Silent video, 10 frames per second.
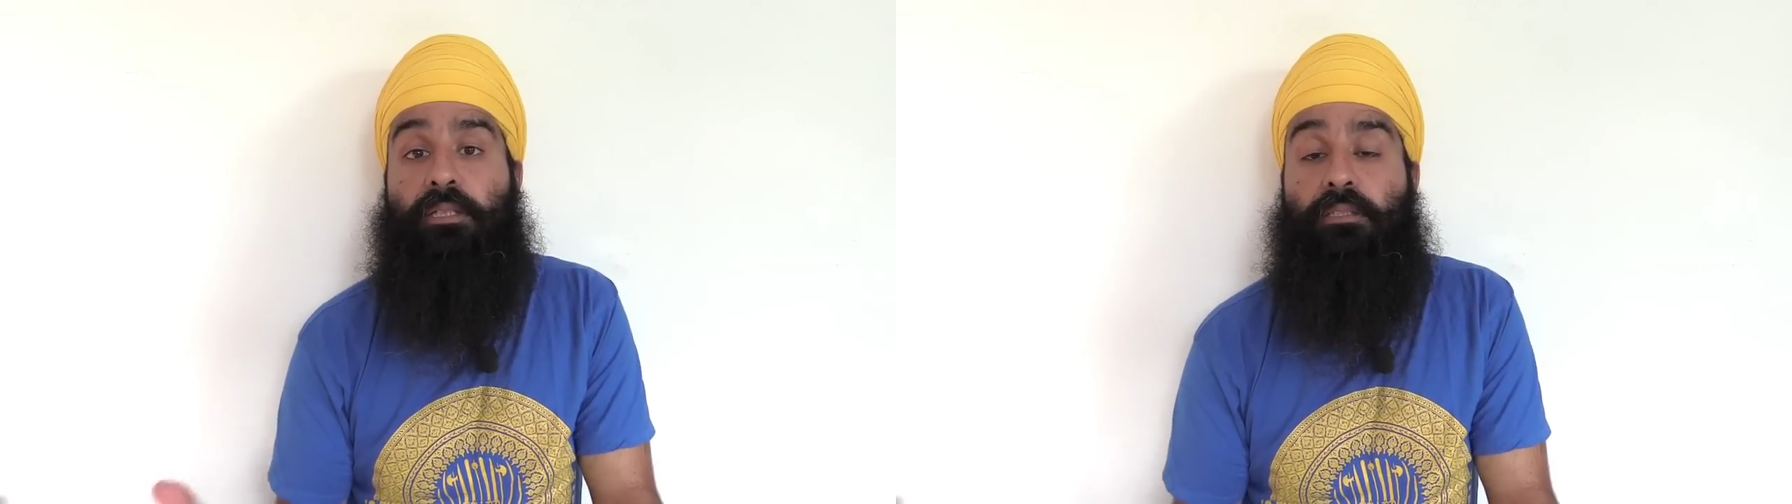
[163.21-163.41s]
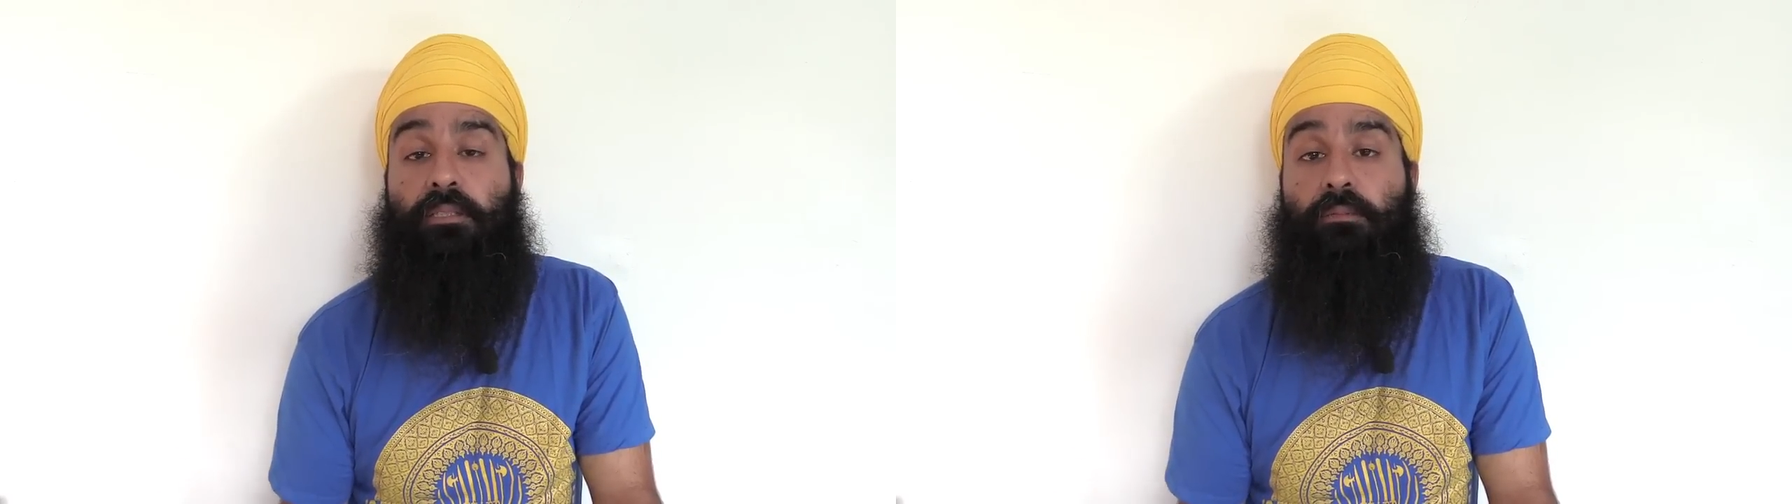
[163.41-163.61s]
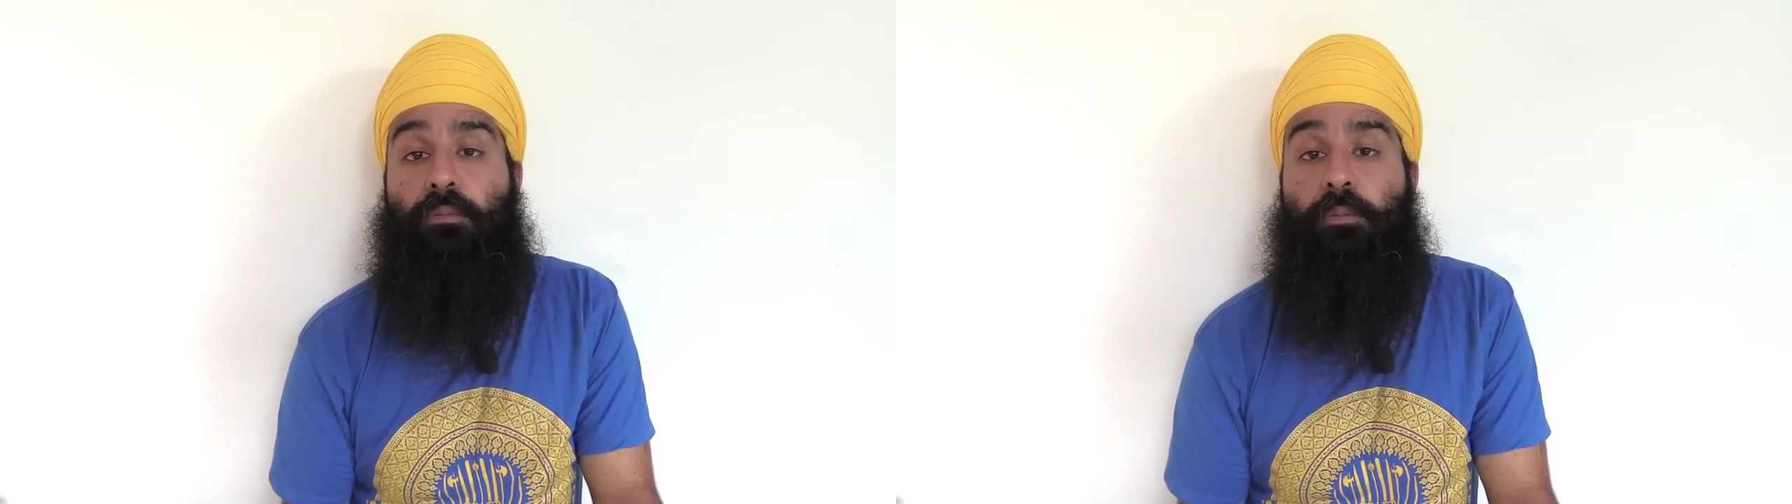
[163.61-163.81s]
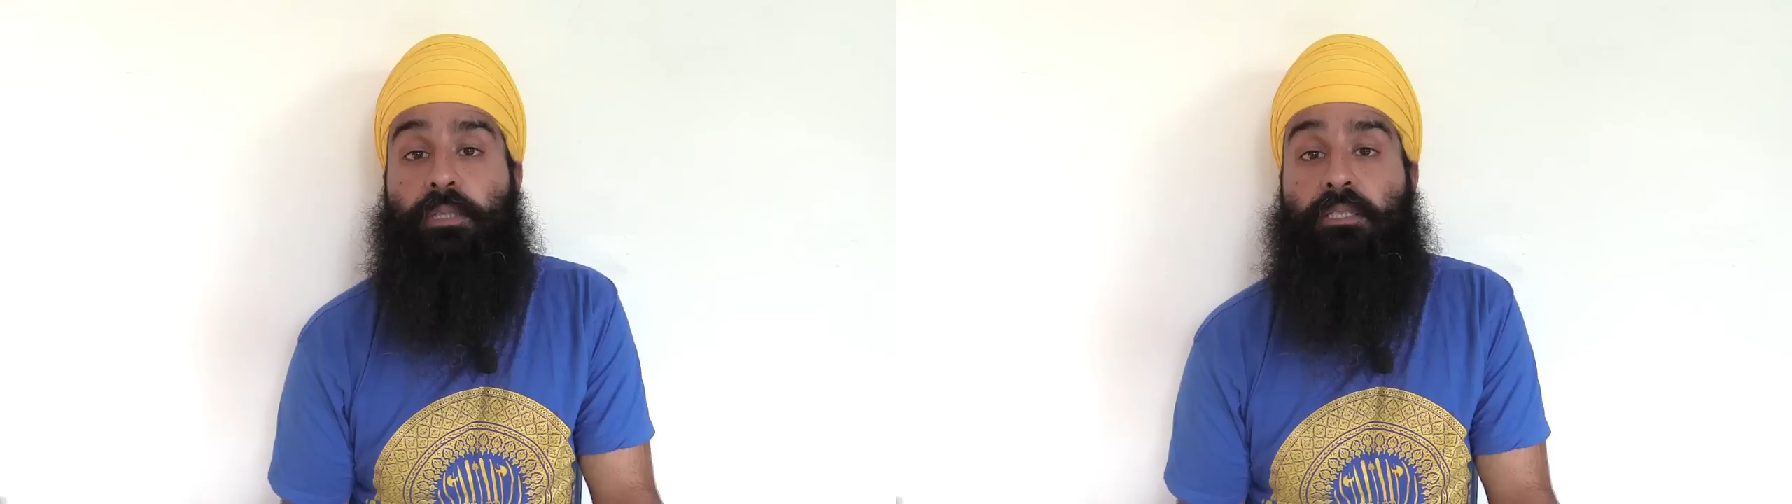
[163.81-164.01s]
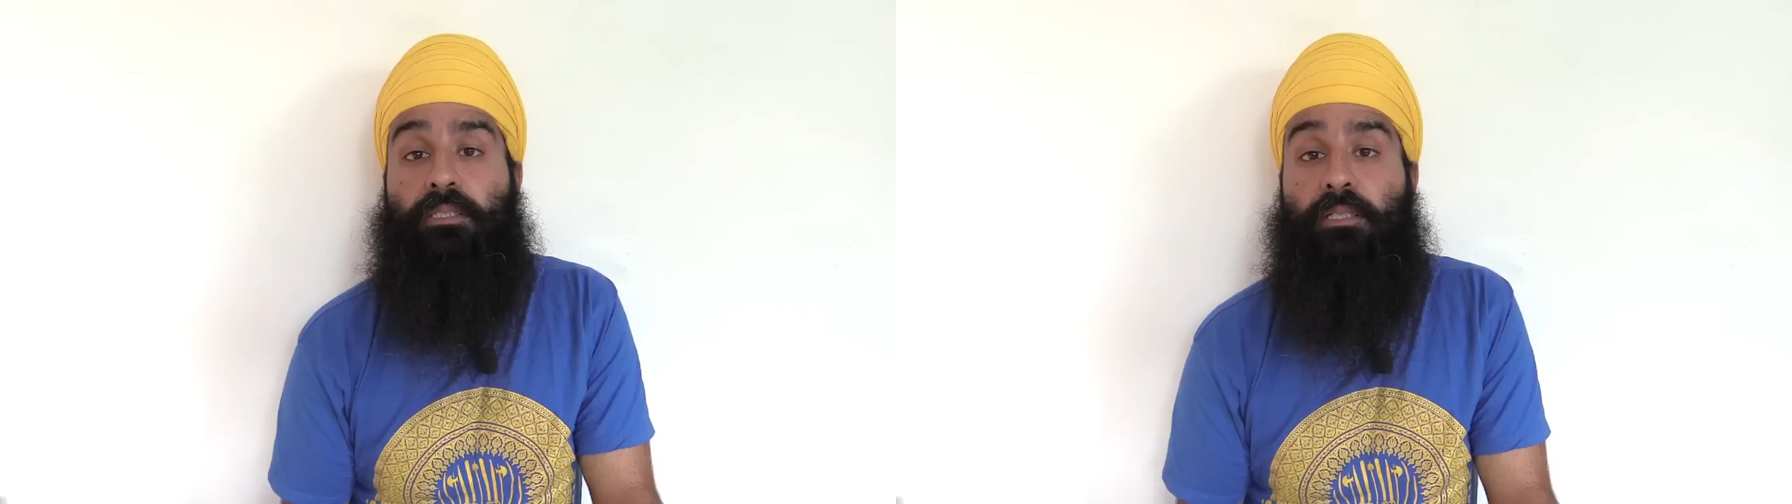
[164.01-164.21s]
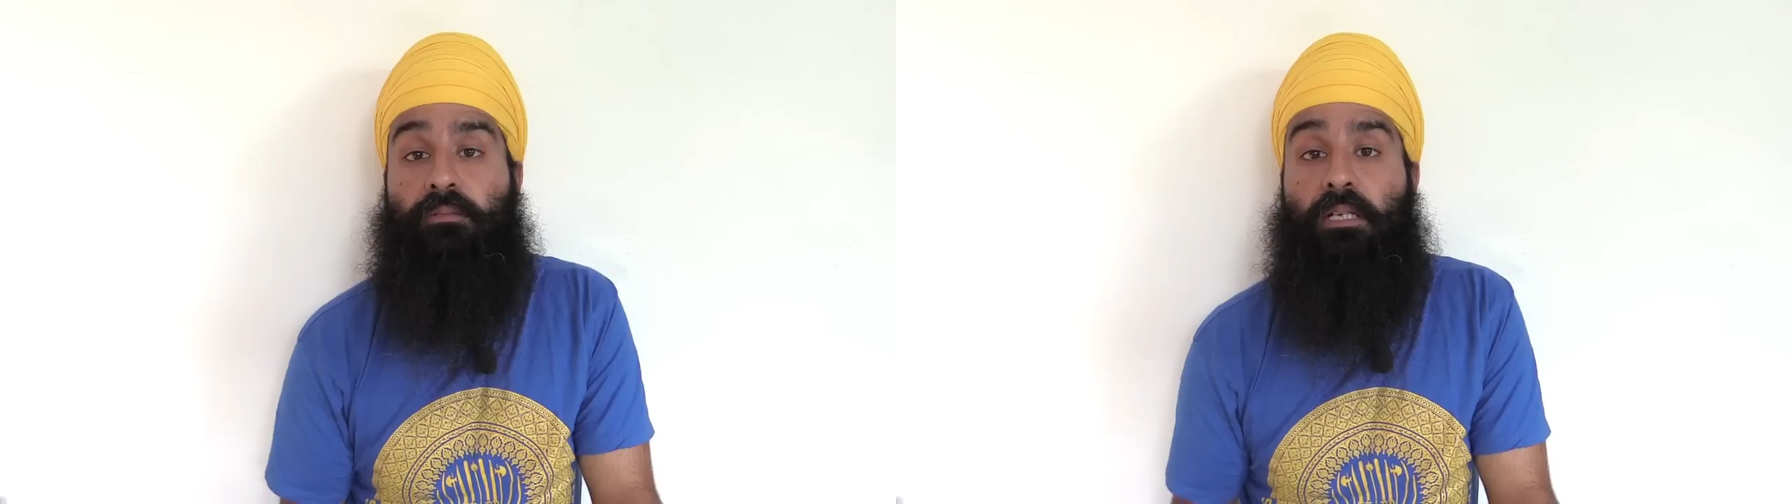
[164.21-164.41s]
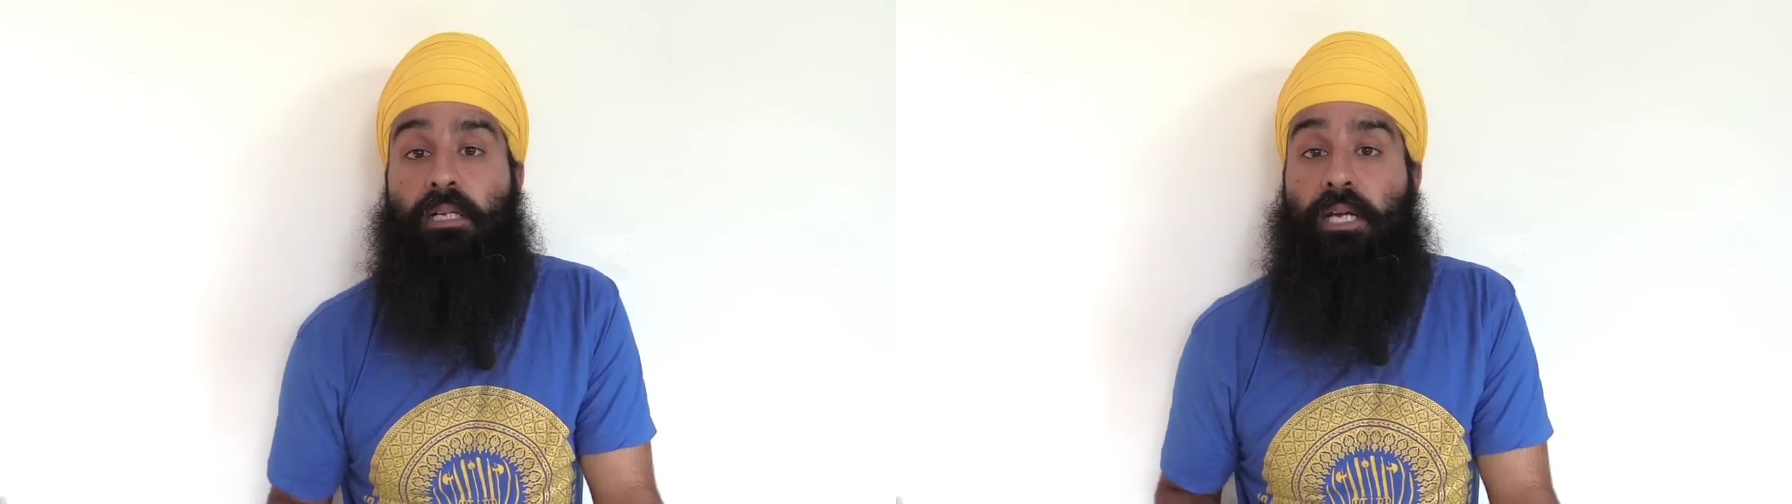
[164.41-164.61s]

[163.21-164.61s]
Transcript: that what we deserve,